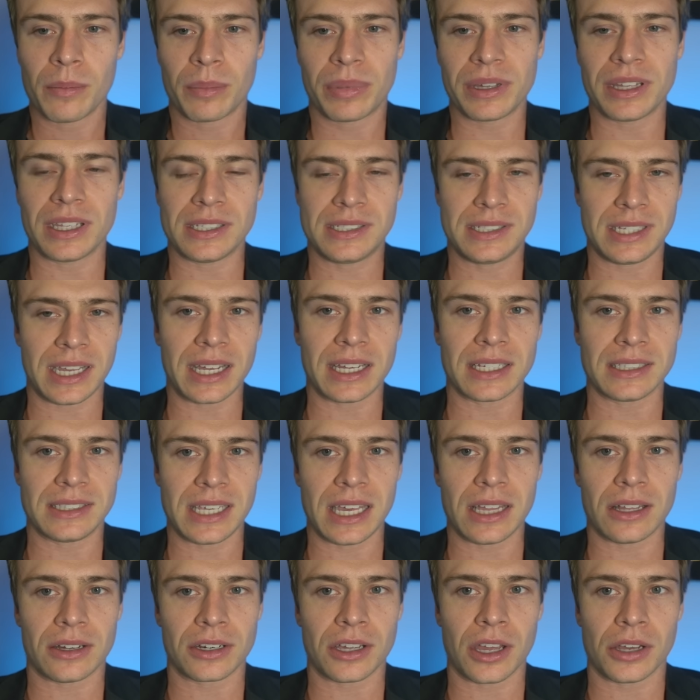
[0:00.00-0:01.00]
but the second
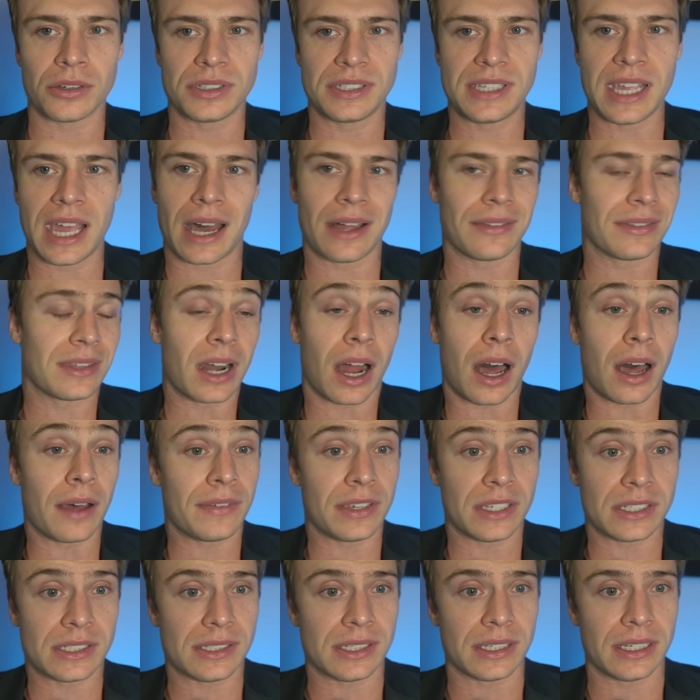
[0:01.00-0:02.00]
Taylor goes down, then
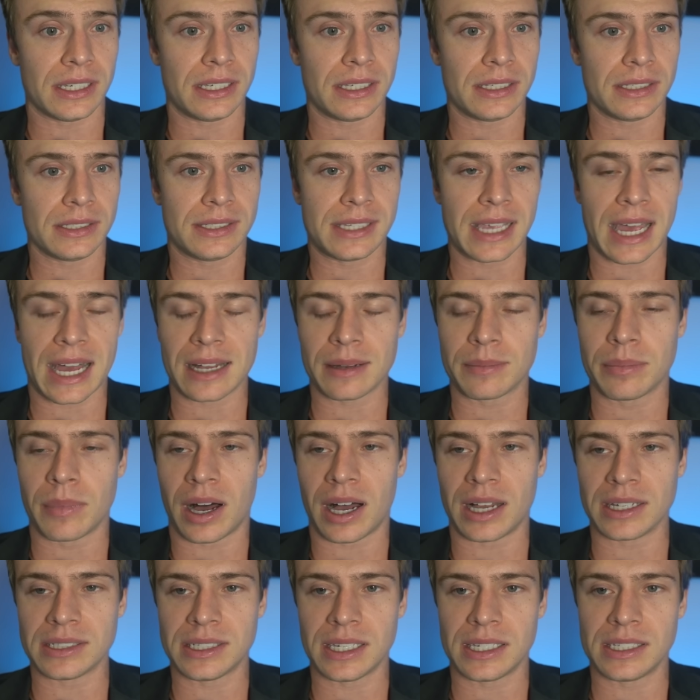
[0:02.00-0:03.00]
obviously Zach
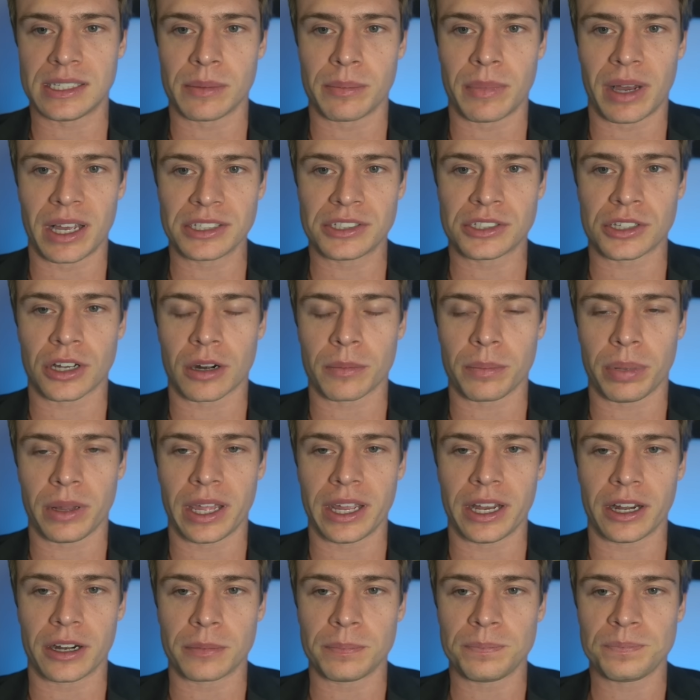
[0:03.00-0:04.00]
Moss is a must-start
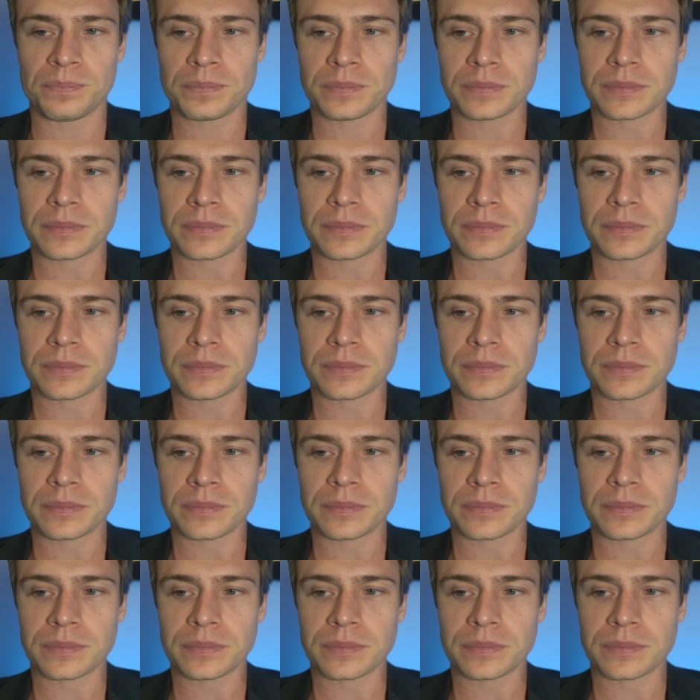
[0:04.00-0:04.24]
player.